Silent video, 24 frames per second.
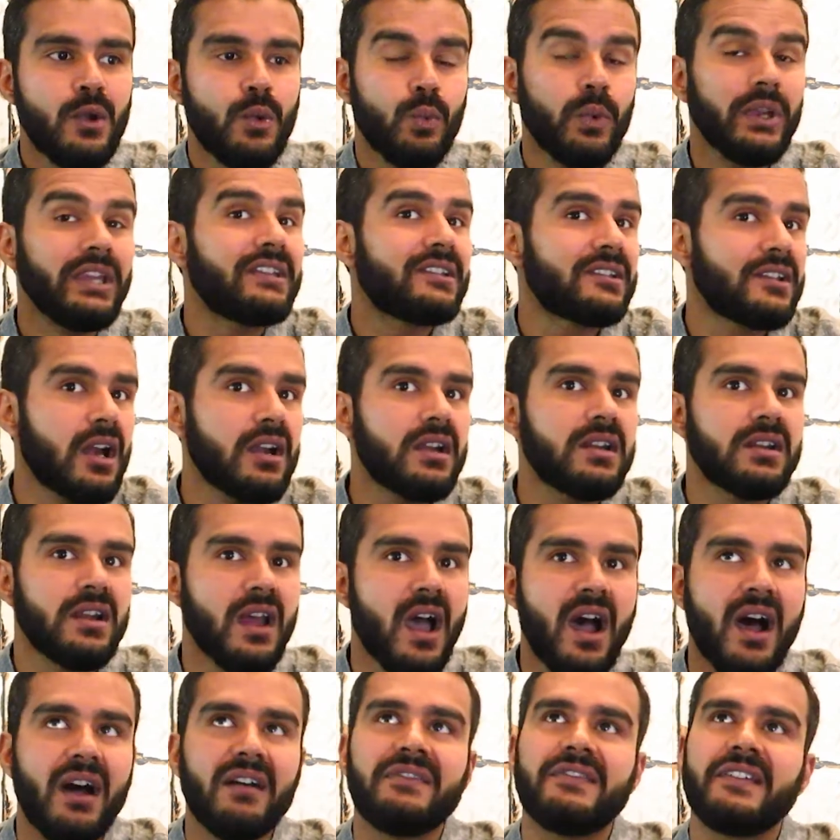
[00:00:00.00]
we started
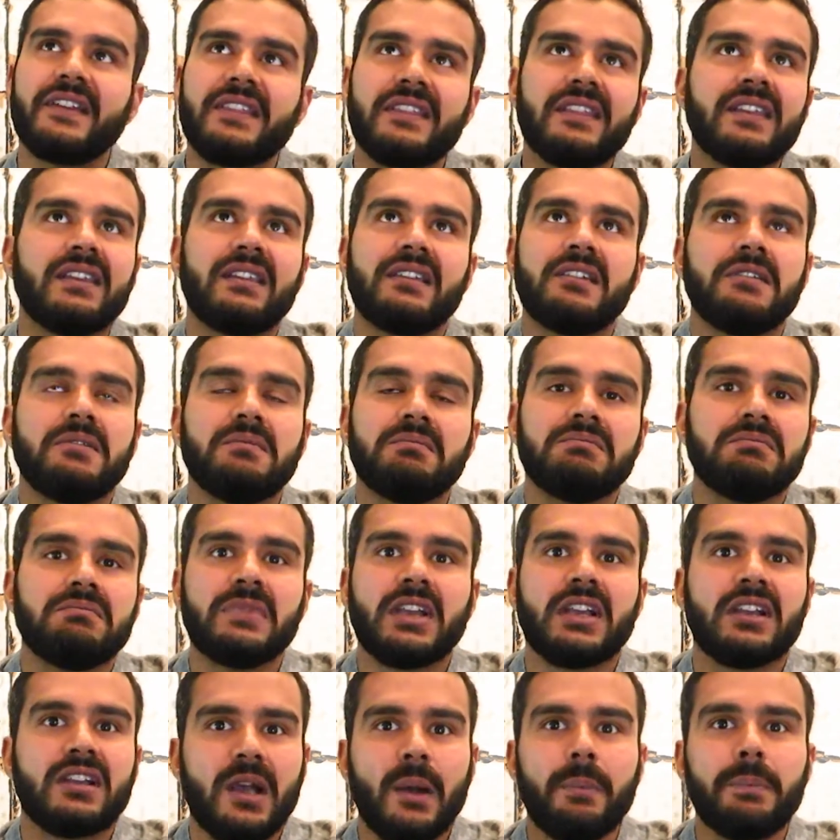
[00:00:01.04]
off, I think
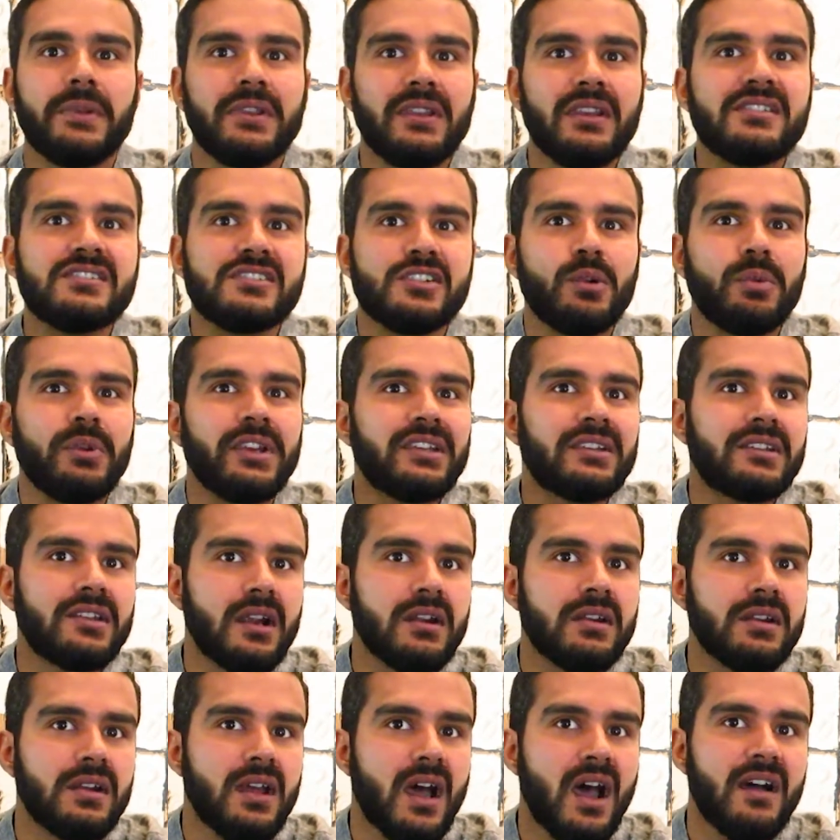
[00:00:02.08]
a couple years ago, we
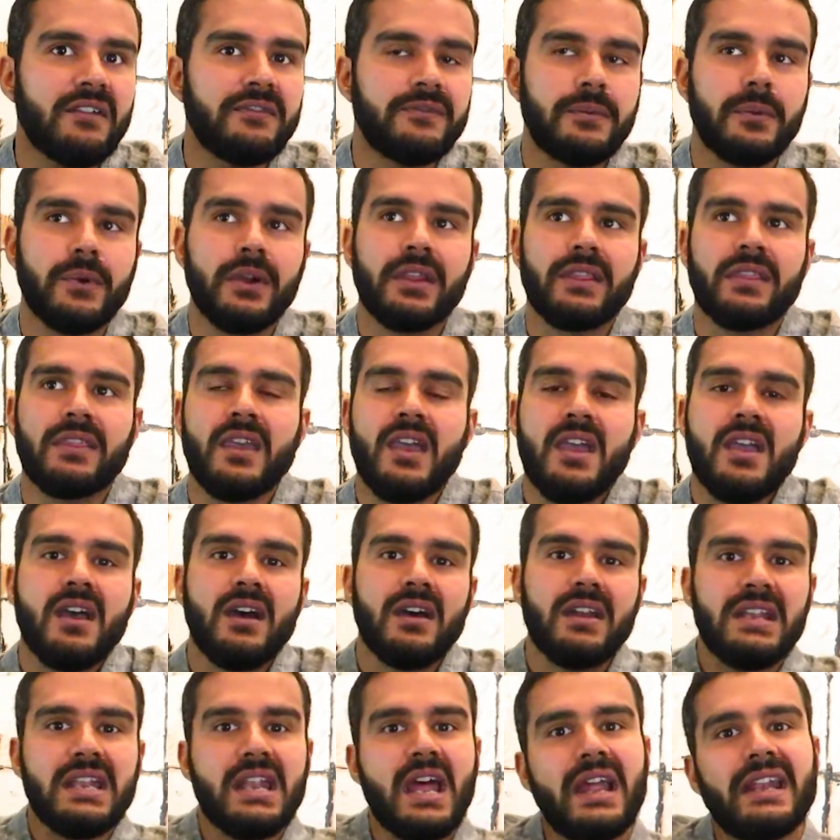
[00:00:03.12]
started off with
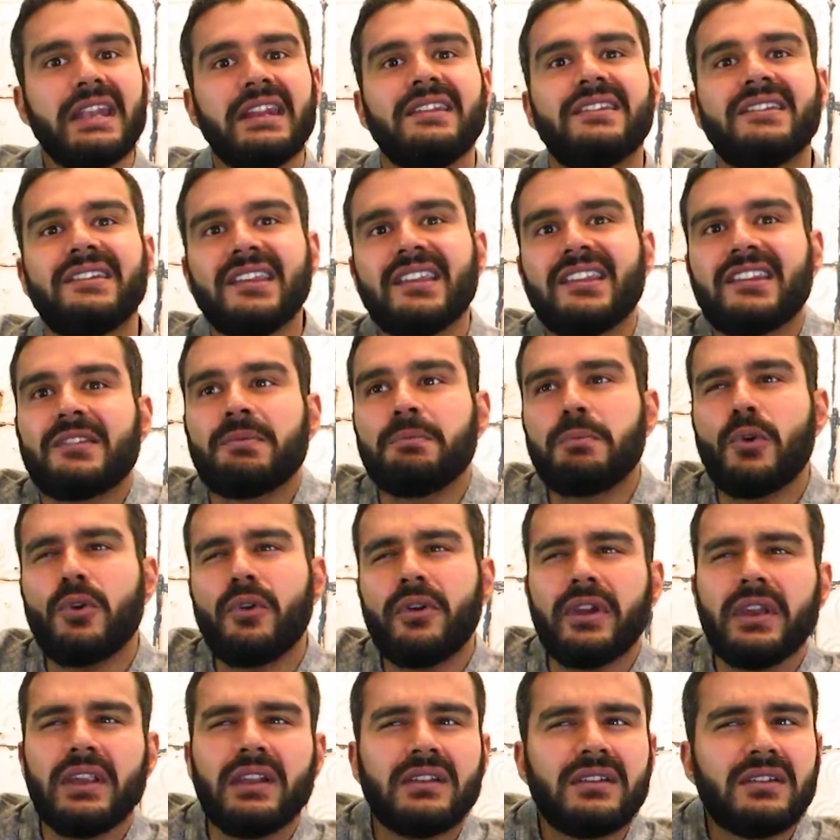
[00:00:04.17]
a
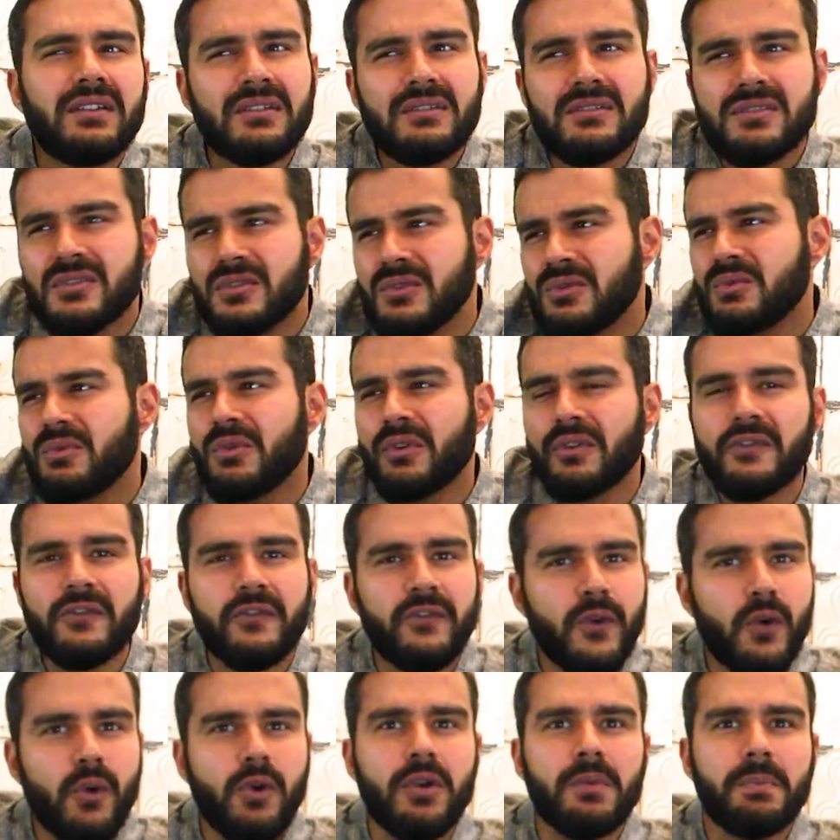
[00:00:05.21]
96.2 or
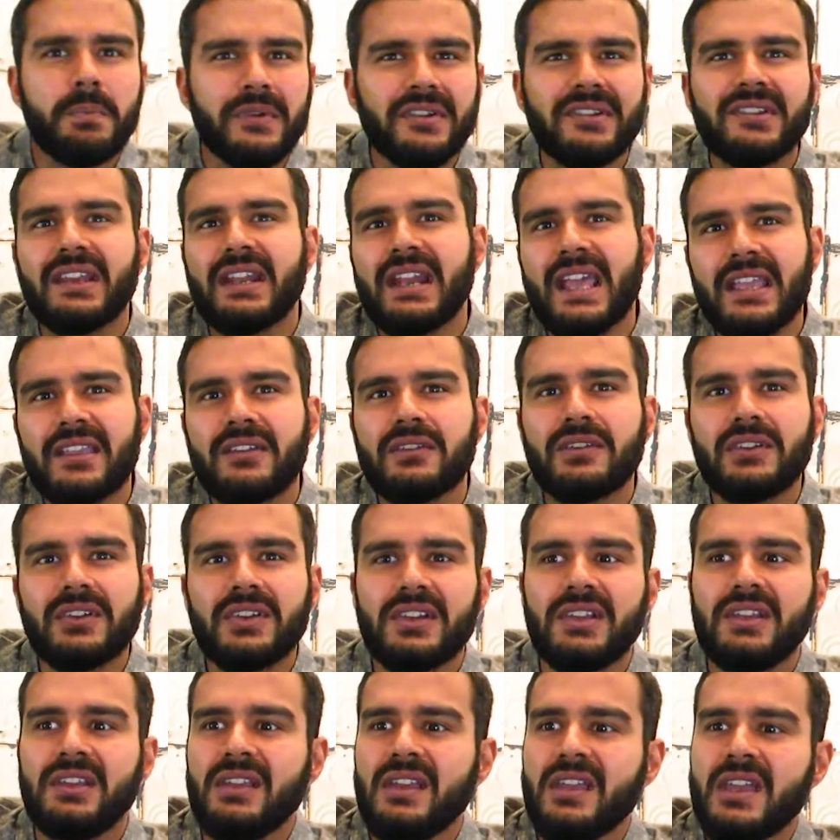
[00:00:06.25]
4%
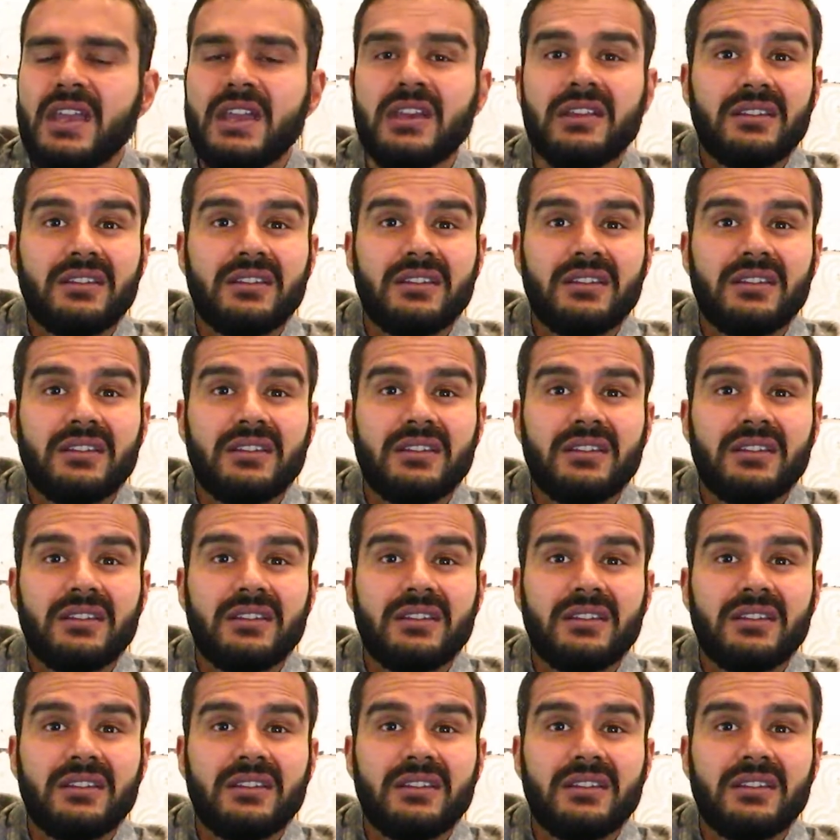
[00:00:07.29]
accuracy.